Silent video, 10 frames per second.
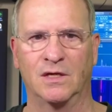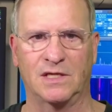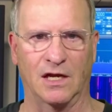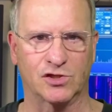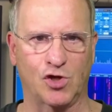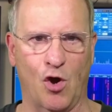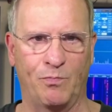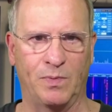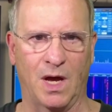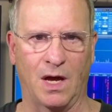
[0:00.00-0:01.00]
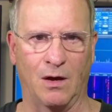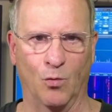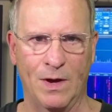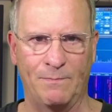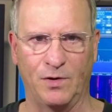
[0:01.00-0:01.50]
telescope
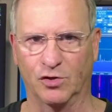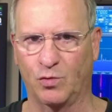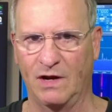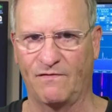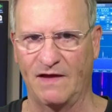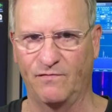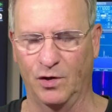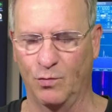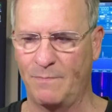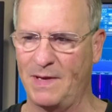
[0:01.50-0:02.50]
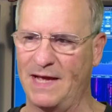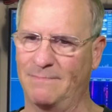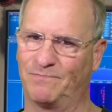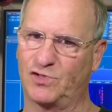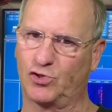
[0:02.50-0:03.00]
whip, your 25-foot whip,
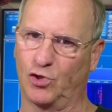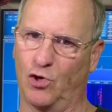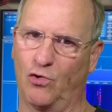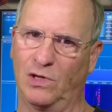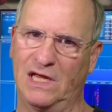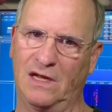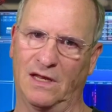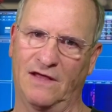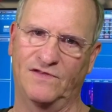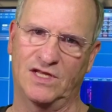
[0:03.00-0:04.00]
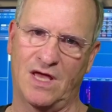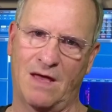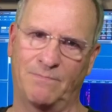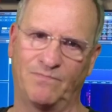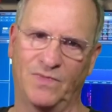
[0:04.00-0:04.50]
and slowly lift it up,